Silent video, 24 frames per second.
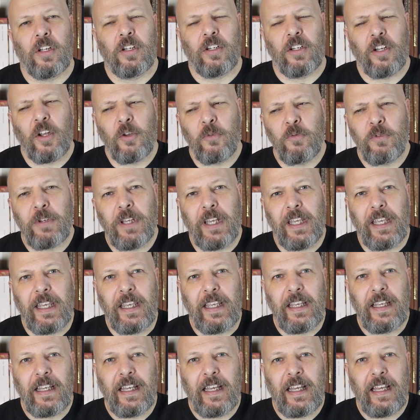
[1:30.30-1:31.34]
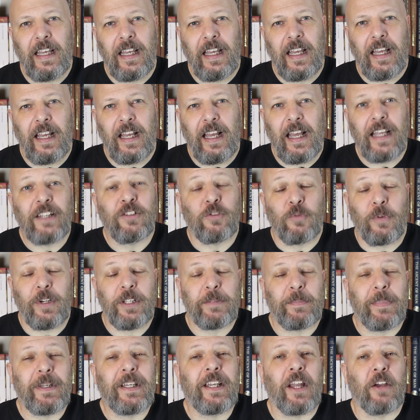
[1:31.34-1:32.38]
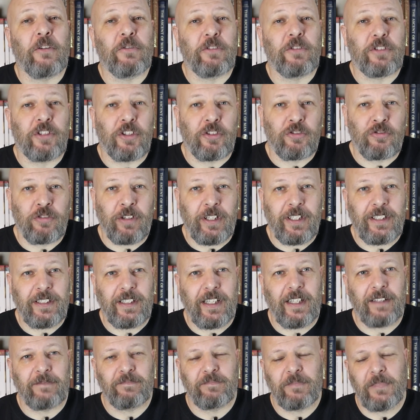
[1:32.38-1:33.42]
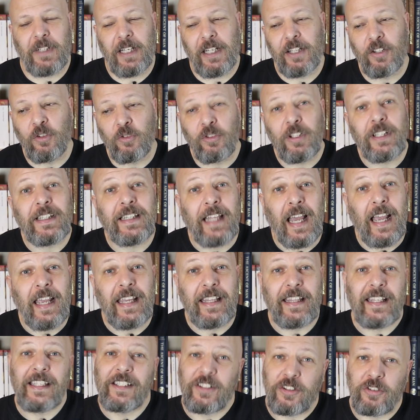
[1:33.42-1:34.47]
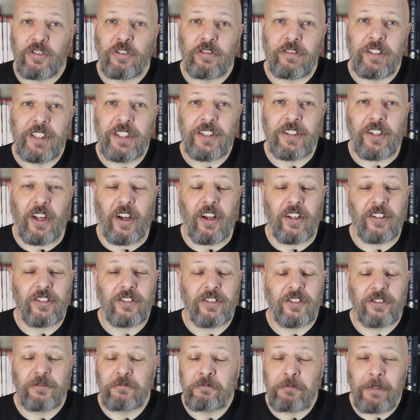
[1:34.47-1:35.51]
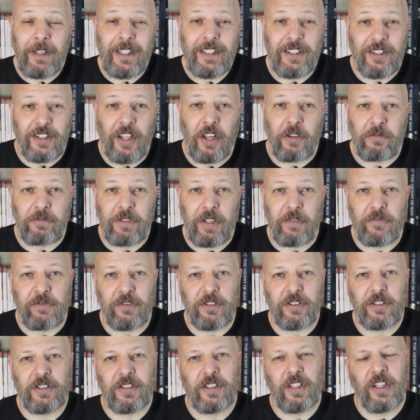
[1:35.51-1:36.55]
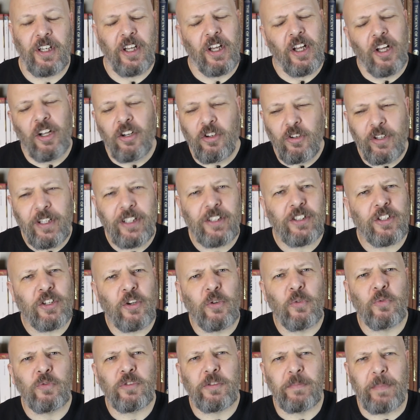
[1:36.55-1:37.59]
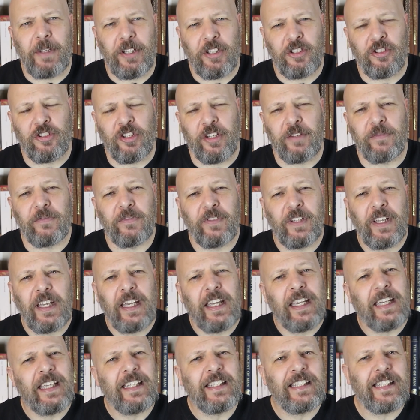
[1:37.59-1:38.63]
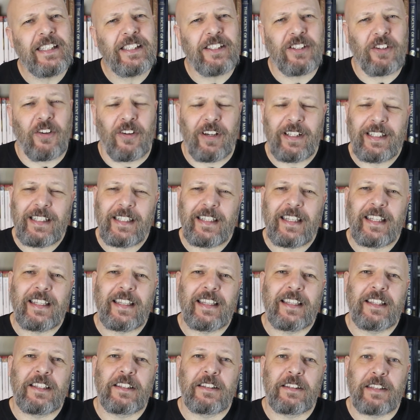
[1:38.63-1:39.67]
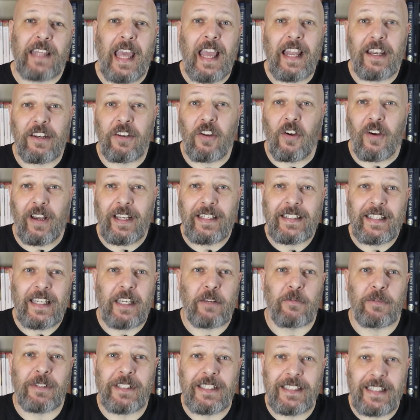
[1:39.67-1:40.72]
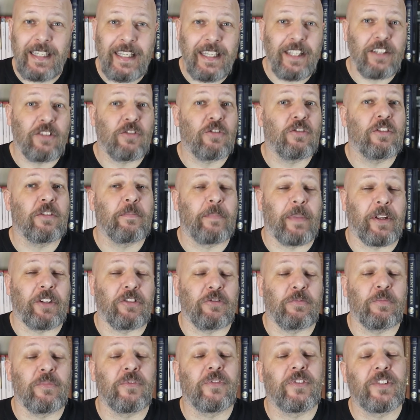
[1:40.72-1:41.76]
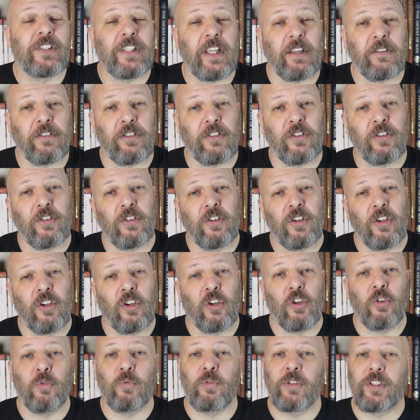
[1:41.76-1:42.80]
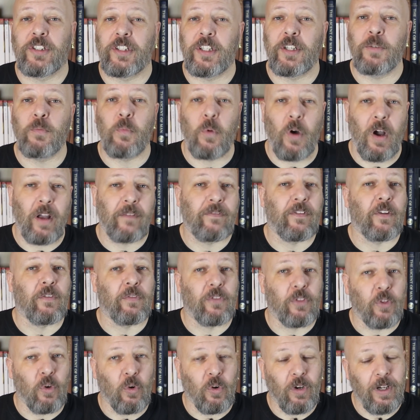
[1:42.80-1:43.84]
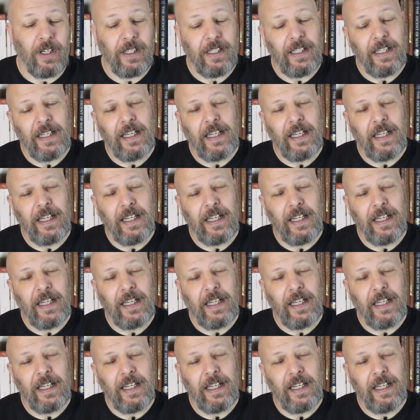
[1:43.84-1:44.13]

Loki has always been known as a trickster, and on the day this story starts, it's no different. Looking to cause mischief, he decided that that night he would sneak into the bedroom of Sif, who was the wife of Thor,